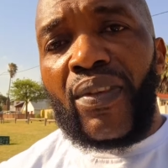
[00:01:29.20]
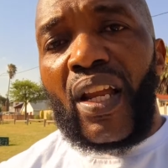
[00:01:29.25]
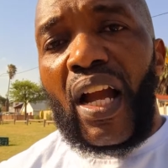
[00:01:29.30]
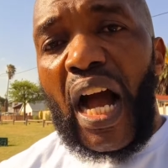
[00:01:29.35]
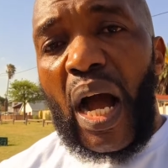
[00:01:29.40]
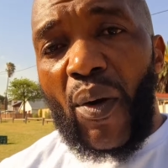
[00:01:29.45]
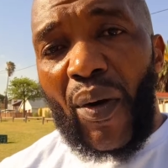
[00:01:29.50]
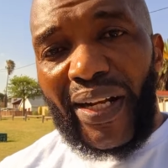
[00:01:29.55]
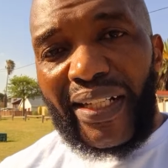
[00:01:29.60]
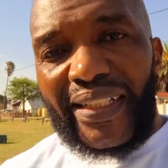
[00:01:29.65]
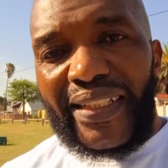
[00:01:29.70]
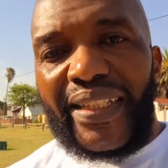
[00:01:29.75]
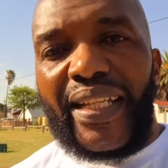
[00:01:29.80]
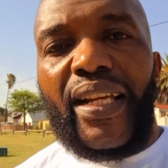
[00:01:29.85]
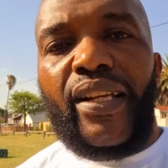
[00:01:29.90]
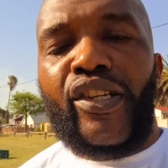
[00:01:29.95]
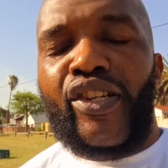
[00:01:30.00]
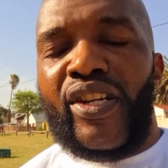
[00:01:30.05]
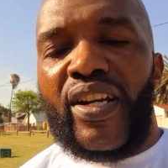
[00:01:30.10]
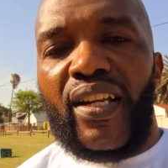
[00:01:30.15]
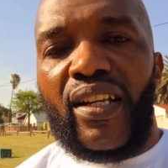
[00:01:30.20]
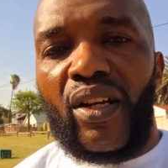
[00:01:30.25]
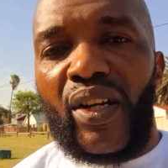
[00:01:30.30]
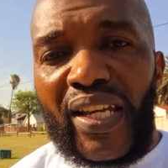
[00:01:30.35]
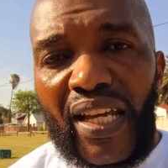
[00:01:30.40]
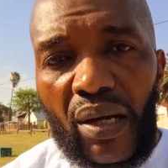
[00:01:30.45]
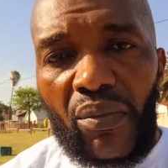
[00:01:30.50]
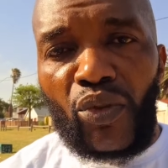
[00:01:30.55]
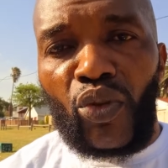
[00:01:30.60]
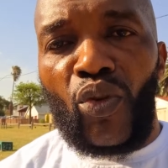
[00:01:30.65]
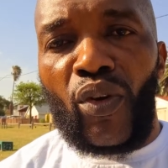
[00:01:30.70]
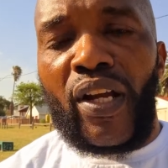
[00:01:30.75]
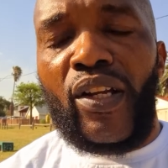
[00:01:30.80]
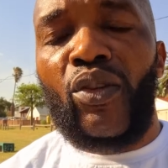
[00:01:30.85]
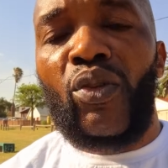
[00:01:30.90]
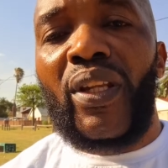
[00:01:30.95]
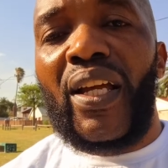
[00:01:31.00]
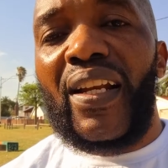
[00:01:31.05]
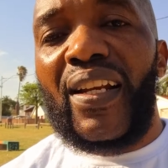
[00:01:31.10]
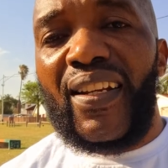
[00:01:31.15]
our nation. Here I'm talking
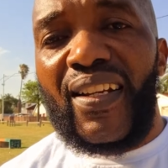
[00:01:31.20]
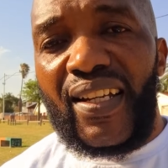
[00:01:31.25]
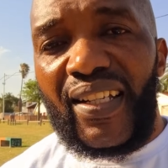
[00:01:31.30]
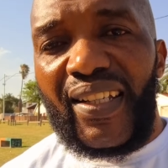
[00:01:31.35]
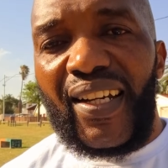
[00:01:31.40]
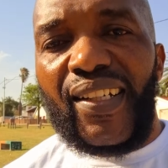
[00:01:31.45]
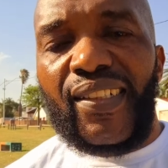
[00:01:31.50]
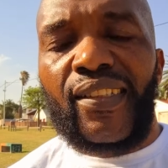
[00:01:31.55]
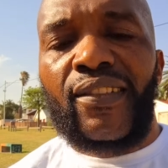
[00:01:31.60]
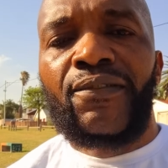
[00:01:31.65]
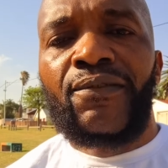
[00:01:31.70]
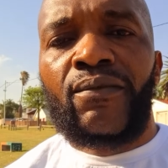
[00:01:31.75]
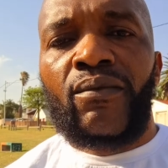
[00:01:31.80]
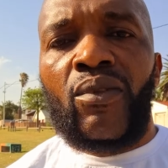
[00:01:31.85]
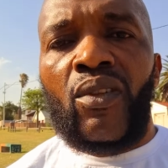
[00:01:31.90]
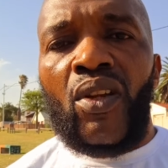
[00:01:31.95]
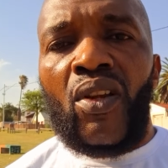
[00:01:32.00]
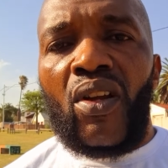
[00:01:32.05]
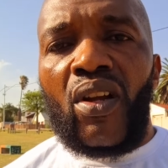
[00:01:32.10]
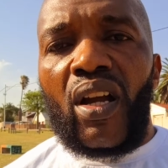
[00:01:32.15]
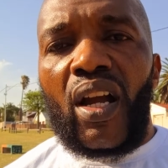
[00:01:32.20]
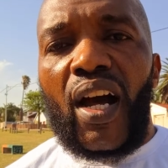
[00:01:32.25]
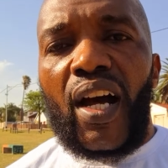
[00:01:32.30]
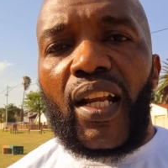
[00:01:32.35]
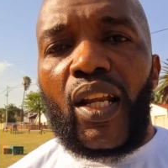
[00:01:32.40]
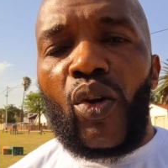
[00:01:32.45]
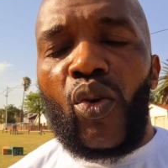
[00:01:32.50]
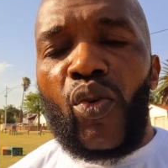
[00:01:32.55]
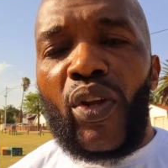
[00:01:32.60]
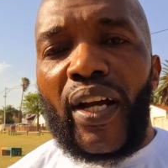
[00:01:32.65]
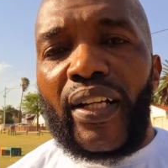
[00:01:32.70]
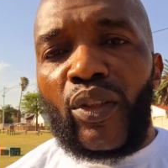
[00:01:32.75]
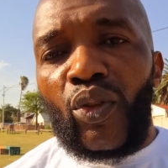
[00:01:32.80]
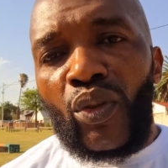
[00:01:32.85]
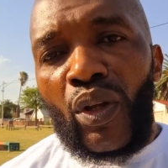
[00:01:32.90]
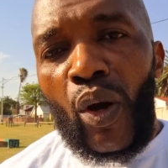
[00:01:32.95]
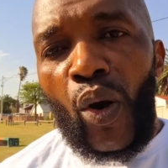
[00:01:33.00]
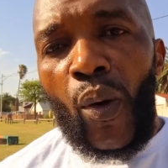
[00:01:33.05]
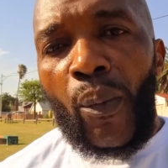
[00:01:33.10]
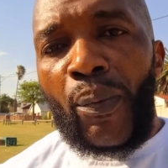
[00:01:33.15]
to the leaders, hallelujah, to
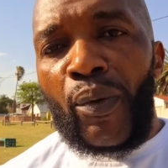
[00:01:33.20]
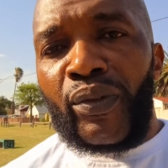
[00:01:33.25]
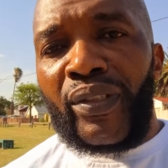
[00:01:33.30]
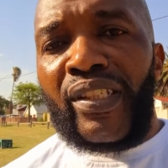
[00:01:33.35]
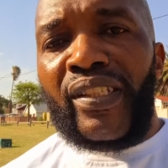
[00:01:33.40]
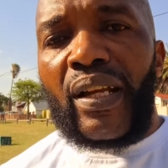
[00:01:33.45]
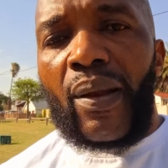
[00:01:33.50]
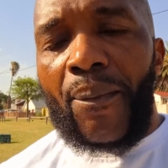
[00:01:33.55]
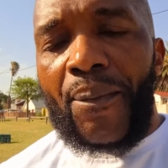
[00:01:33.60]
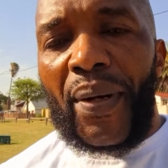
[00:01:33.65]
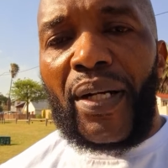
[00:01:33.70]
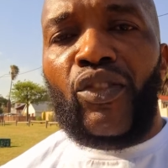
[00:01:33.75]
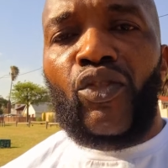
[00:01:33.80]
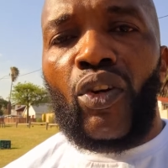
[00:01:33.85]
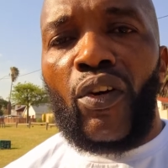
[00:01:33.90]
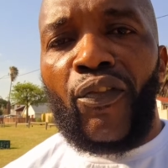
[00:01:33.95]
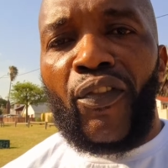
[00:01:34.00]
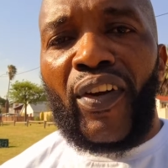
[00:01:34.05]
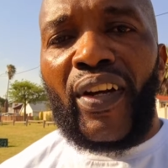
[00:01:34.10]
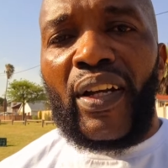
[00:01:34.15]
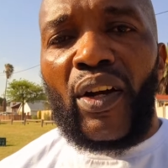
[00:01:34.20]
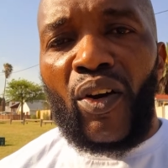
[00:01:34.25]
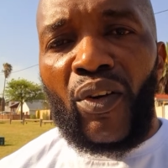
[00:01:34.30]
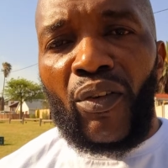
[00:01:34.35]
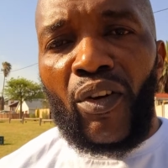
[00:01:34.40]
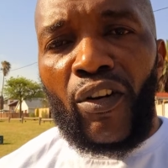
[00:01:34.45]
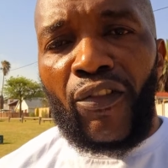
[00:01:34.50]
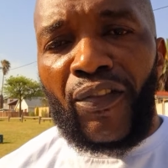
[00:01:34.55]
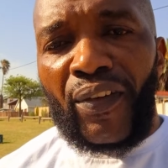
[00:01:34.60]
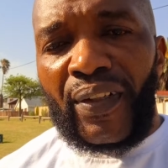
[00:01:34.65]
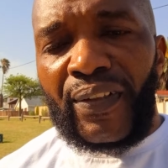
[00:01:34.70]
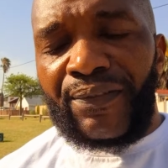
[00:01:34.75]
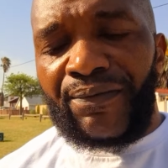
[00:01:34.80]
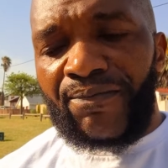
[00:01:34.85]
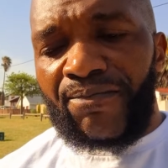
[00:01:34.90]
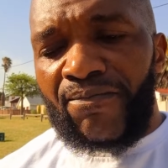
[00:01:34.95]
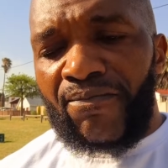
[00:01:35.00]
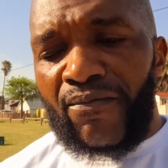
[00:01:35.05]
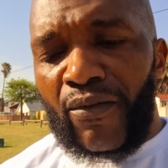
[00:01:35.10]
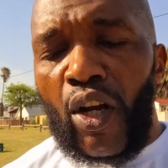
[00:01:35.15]
the opposition party
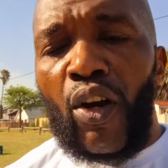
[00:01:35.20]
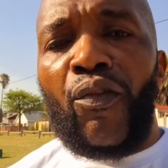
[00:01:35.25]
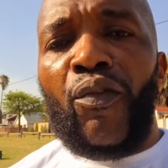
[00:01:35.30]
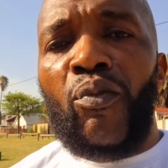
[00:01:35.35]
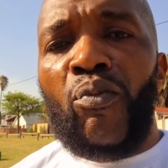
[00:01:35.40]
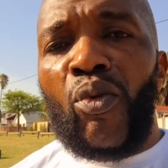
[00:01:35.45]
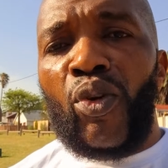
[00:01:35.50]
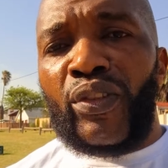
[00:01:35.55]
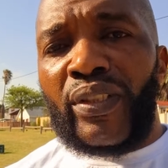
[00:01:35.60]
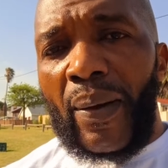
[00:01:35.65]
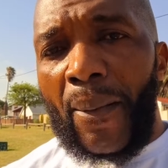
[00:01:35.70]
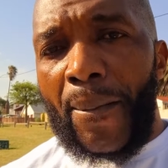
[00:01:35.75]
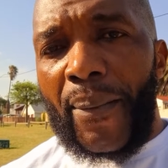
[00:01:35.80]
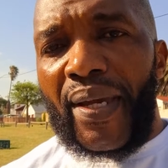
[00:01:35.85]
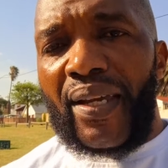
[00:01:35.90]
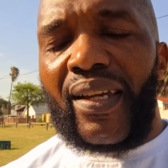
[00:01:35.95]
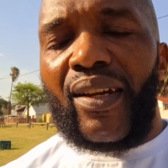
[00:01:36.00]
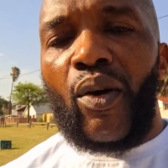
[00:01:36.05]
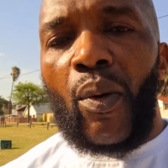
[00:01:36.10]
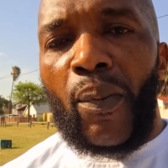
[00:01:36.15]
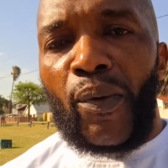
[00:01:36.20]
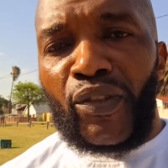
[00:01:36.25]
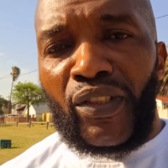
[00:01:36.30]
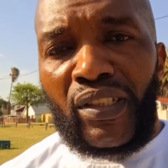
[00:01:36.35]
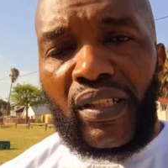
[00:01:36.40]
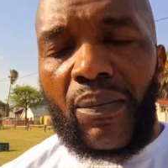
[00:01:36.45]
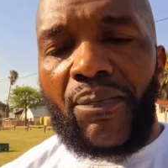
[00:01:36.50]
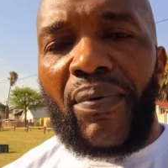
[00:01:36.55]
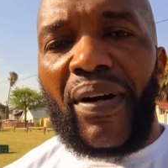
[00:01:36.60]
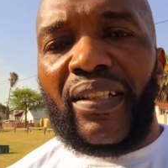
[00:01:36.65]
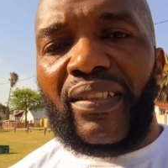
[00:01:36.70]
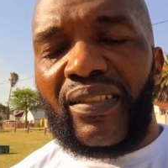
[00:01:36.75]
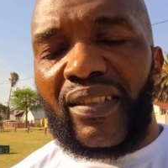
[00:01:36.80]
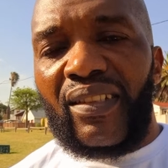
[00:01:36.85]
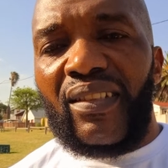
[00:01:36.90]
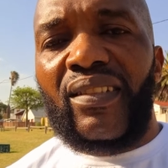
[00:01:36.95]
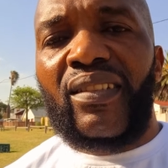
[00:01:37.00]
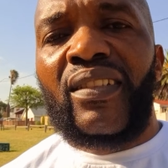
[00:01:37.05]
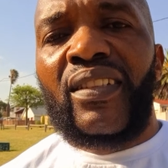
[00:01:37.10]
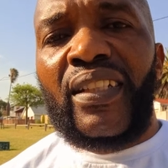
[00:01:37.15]
of Mozambique, opposition
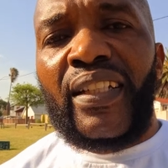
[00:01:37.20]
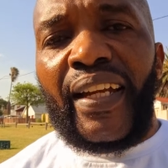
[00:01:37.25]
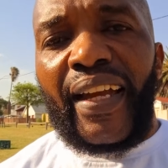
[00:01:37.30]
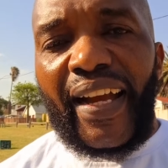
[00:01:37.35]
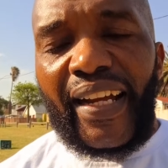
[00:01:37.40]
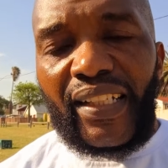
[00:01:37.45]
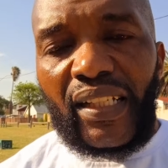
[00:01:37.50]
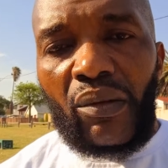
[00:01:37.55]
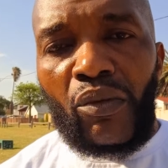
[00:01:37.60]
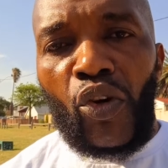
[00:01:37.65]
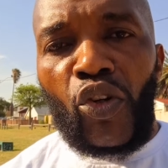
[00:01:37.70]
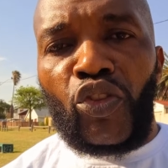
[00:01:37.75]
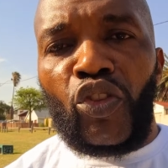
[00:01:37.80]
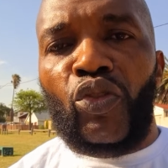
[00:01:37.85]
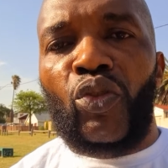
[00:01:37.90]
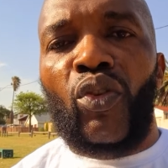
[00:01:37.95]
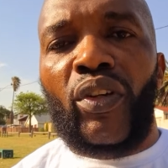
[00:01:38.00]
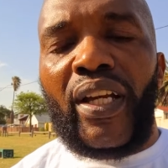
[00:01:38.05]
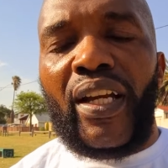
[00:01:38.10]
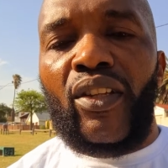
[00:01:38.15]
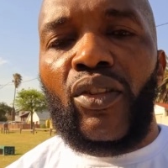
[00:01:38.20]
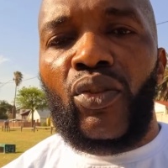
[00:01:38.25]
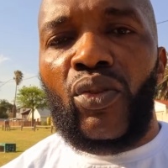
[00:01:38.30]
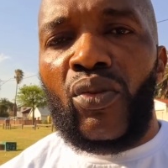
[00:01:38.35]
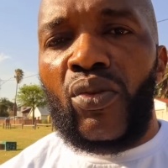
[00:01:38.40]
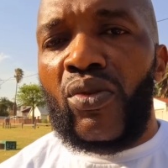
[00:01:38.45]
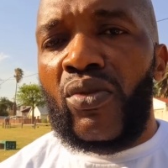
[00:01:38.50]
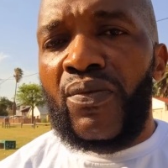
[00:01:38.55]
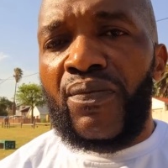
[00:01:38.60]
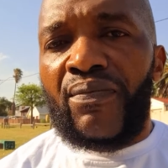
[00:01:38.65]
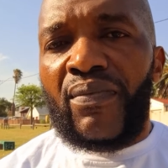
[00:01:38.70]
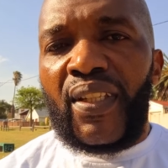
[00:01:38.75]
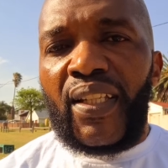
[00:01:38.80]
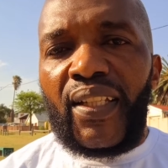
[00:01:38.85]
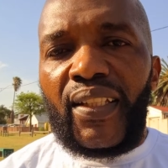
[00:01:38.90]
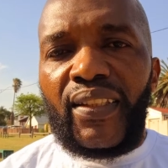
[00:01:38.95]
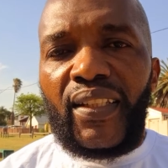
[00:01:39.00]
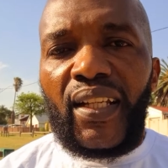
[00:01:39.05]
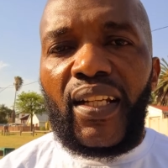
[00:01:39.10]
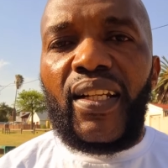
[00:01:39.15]
parties, and I'm also talking to
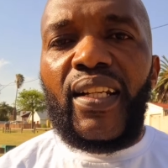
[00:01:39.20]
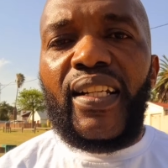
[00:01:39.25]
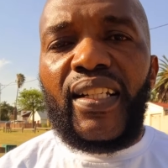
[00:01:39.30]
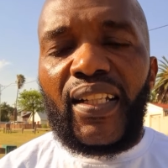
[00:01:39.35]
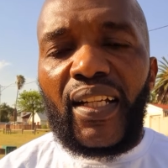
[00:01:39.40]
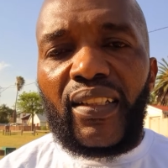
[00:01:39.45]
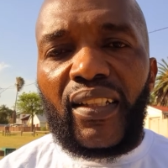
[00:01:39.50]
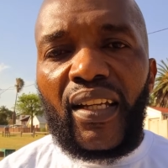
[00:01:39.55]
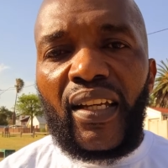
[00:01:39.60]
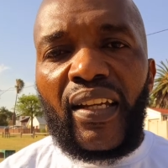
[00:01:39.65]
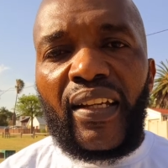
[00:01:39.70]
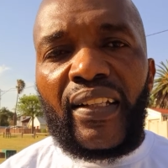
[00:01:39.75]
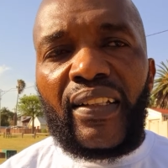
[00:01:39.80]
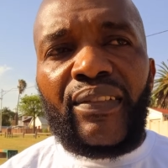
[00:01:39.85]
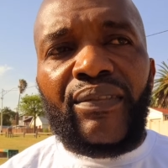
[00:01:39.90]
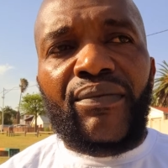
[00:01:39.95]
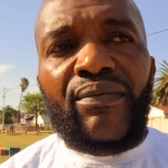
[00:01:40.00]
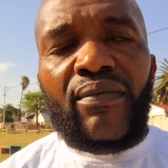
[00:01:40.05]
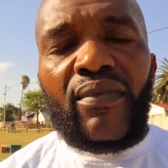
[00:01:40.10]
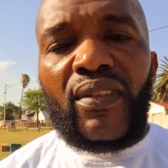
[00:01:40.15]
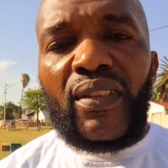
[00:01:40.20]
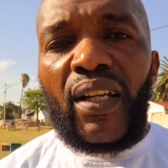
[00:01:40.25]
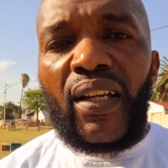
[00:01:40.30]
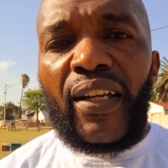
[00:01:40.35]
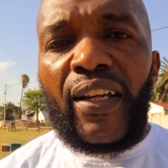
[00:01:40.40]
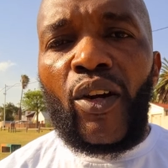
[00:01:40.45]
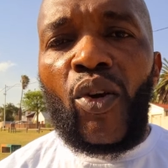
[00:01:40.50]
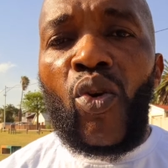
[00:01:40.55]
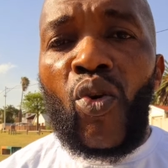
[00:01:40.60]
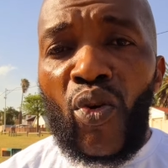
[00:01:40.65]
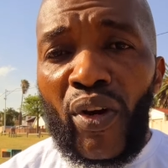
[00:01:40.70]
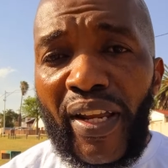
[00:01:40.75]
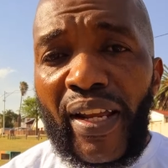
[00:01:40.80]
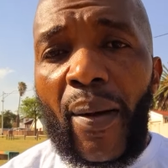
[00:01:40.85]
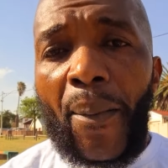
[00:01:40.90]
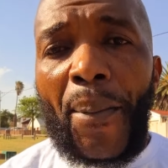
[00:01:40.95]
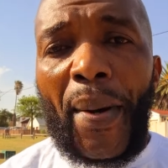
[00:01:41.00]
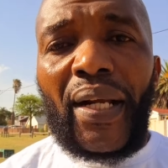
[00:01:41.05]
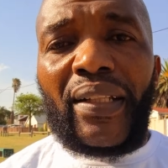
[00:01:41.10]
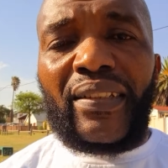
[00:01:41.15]
the leader, the ruling
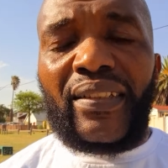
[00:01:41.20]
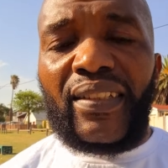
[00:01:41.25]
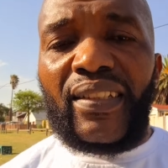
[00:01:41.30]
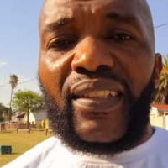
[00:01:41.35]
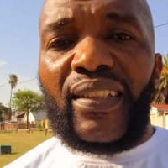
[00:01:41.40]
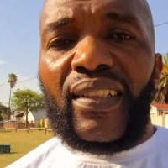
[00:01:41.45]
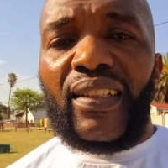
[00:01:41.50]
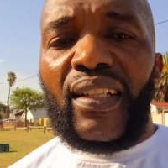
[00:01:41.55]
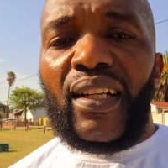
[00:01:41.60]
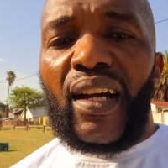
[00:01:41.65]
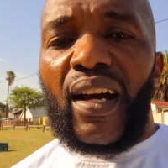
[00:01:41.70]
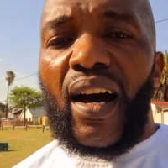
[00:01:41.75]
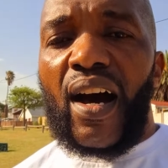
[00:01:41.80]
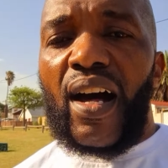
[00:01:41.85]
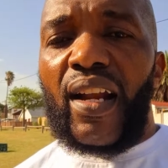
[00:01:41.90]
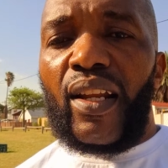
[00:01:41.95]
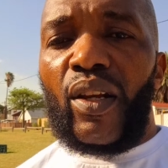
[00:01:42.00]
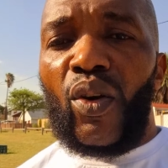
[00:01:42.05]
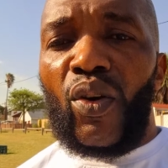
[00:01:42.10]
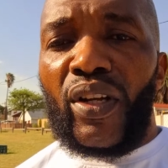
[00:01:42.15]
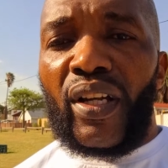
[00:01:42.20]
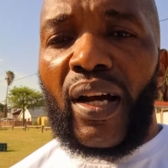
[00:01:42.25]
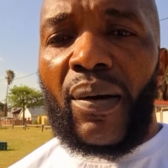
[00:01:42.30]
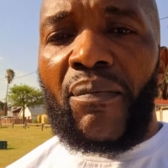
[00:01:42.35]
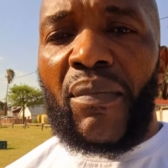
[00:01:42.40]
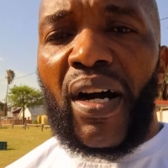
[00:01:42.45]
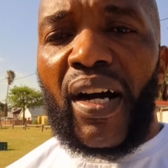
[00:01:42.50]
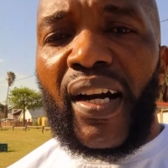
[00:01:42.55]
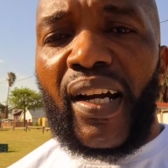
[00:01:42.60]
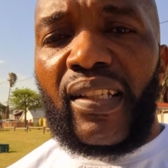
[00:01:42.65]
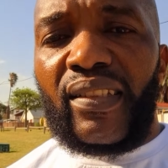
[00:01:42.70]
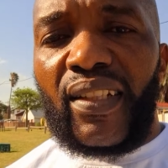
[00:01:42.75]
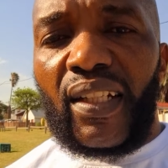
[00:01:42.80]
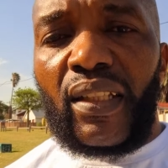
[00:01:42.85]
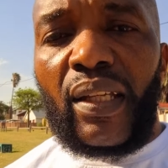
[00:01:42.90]
party, hallelujah, Mareza.